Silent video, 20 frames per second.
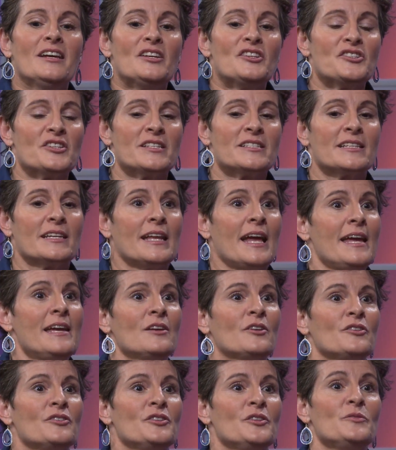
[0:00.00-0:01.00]
she said, Hey,
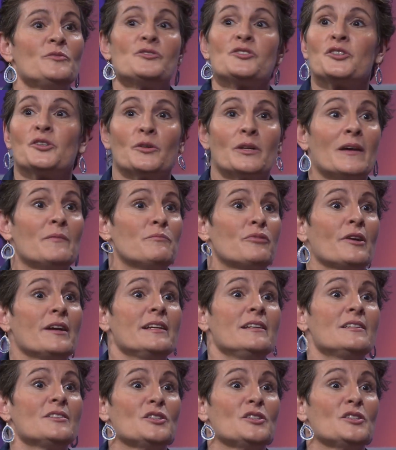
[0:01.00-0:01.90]
good news, you don't have brain